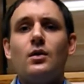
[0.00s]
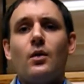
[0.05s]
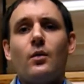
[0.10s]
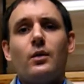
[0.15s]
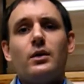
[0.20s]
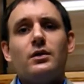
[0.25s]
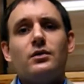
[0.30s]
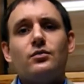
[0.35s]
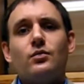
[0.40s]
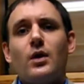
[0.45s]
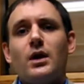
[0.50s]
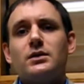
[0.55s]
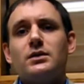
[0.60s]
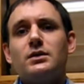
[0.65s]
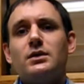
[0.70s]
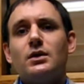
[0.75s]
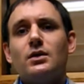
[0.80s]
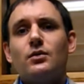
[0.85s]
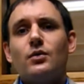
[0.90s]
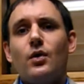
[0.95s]
we just watched
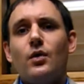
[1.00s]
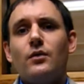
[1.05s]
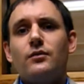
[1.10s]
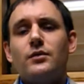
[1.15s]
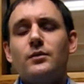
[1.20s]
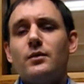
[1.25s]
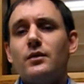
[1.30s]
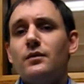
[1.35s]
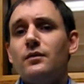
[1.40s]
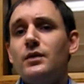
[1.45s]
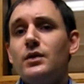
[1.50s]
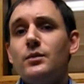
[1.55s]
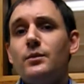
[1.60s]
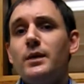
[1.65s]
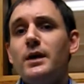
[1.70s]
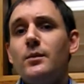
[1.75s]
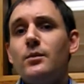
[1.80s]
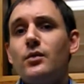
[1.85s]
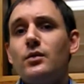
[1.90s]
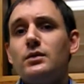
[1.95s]
it grow from a few
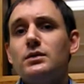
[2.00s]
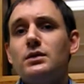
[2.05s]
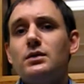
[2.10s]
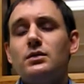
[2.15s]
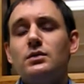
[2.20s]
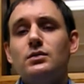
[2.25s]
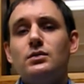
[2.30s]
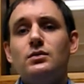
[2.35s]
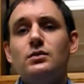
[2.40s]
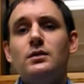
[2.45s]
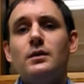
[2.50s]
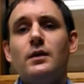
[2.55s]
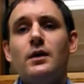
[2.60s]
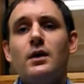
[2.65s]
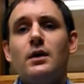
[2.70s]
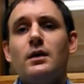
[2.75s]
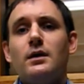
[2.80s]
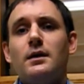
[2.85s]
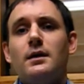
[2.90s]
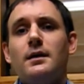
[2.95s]
people to,
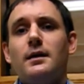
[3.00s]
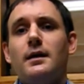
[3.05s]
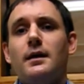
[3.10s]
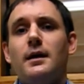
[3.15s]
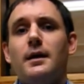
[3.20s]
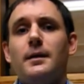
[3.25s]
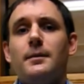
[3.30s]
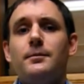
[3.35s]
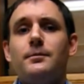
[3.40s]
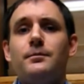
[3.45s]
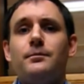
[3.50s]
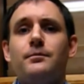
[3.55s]
um,